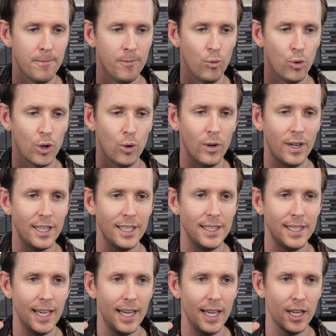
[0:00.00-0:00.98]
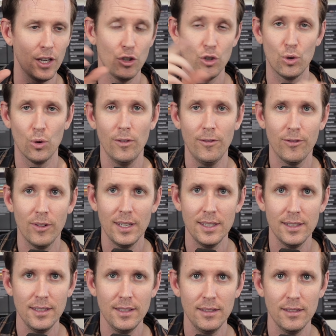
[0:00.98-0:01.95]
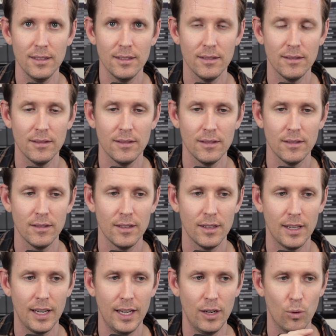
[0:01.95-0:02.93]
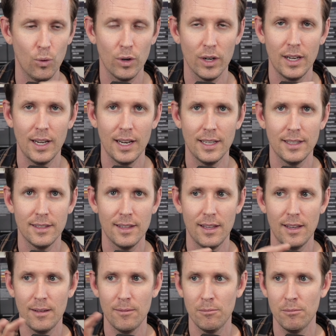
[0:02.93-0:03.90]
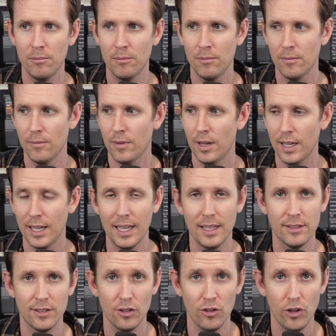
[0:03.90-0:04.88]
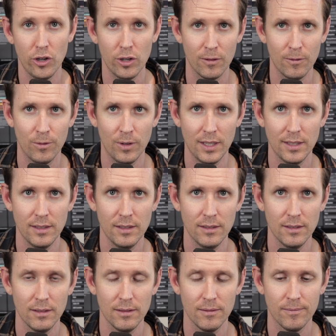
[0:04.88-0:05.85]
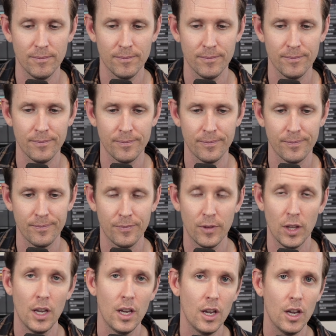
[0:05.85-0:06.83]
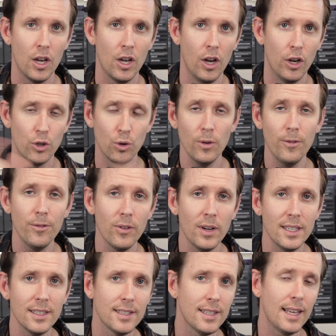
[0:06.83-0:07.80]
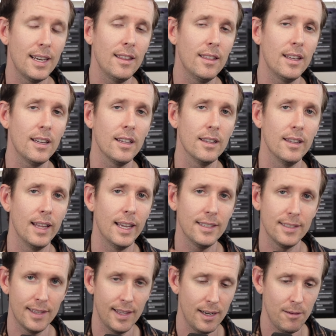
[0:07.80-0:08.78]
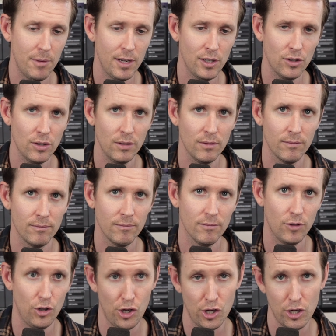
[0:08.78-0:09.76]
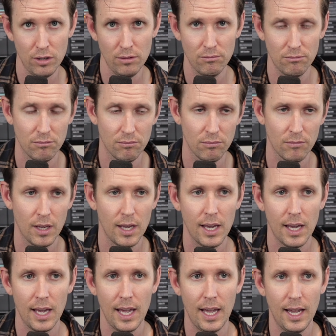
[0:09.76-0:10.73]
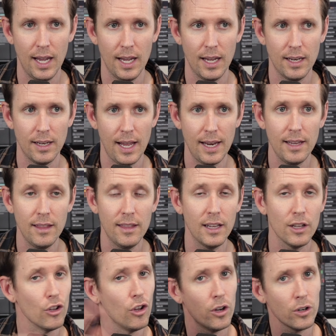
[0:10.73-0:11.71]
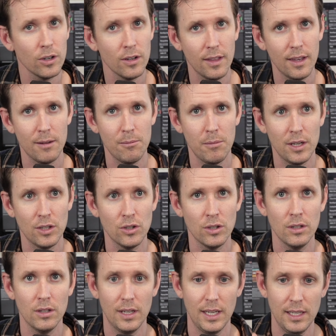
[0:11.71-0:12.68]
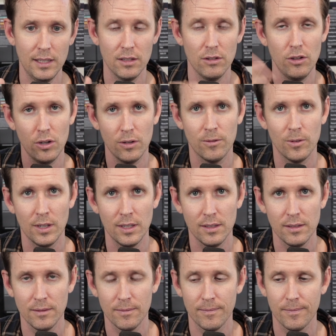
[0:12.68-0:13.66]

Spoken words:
we're going to take short phrases and organize them against long phrases. A short phrase is anything less than a measure, long, and anything longer than a measure is a long phrase.